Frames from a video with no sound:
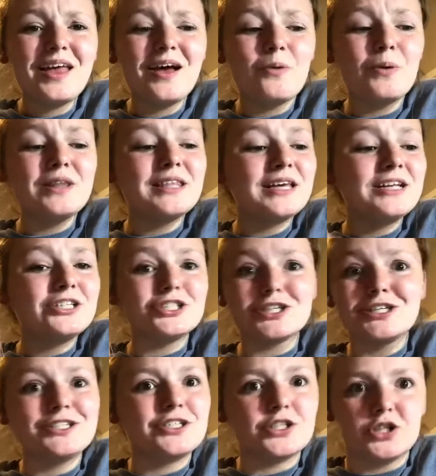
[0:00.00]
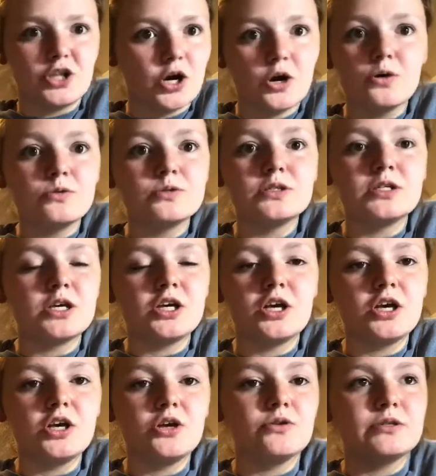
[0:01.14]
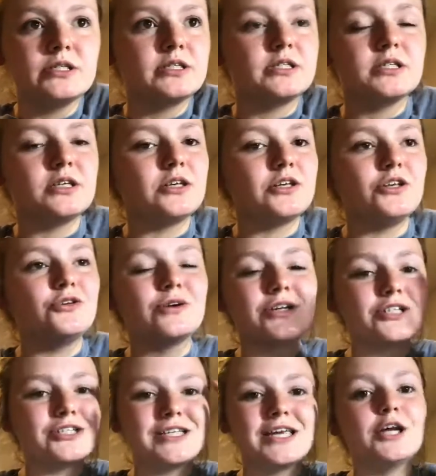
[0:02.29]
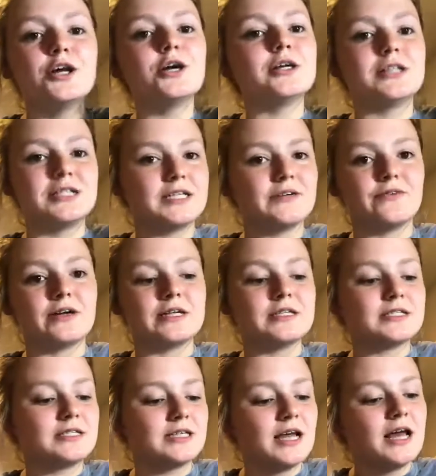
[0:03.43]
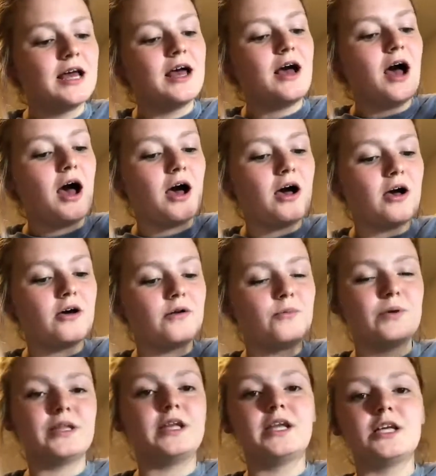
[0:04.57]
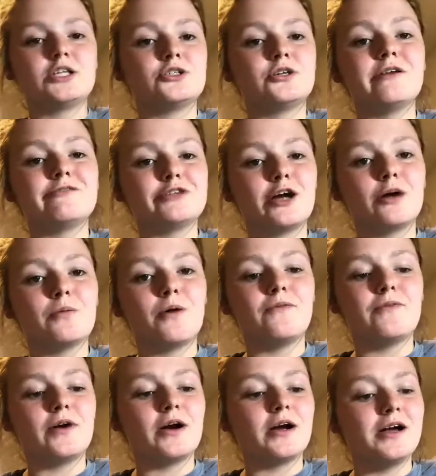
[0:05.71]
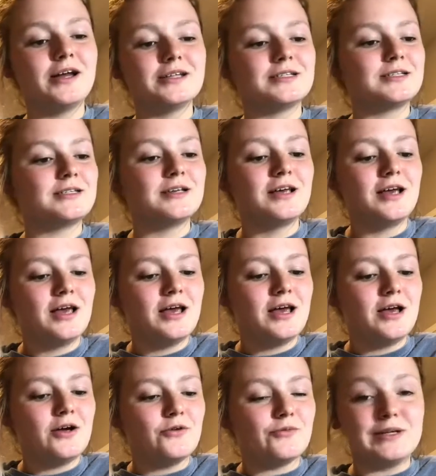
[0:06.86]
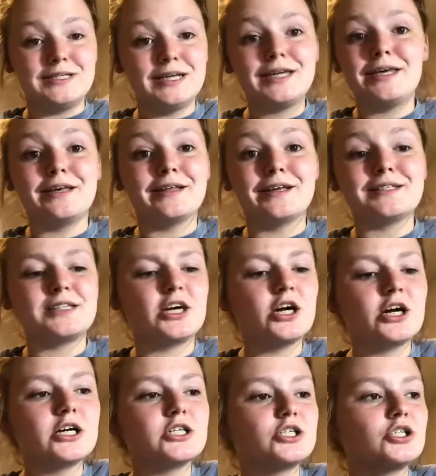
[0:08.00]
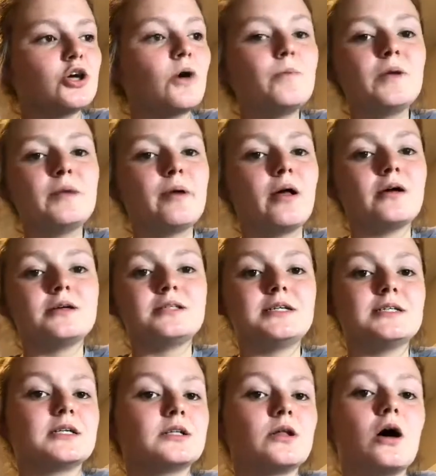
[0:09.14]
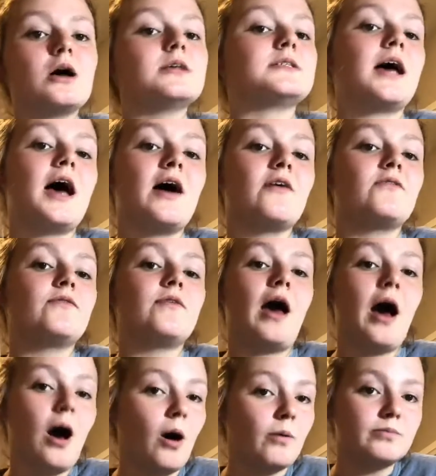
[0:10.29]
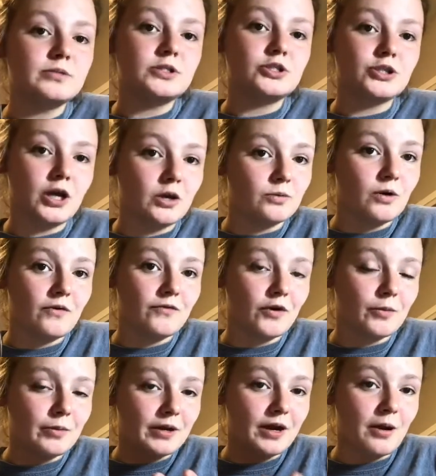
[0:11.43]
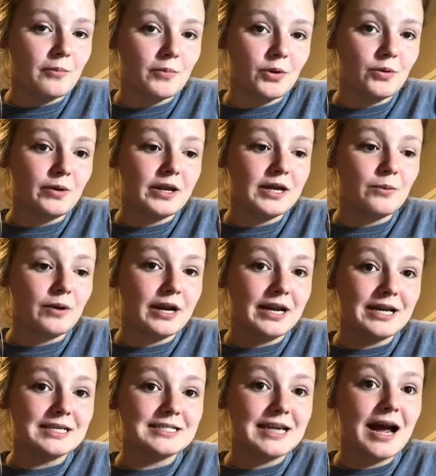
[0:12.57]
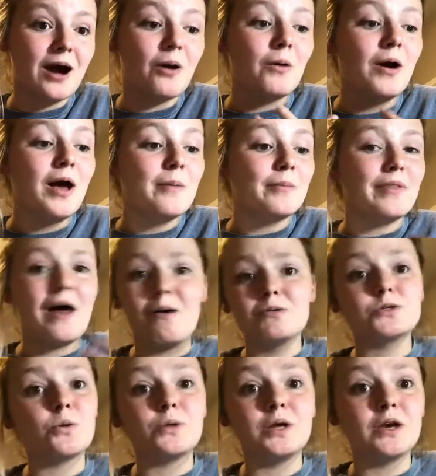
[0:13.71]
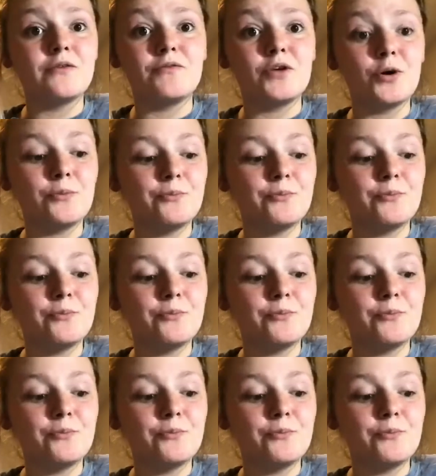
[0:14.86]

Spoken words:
Within just those, you can just hear the difference within history of child welfare. It's ridiculous. There is so many policies and laws that have helped child welfare become what it is now, but that was only a few.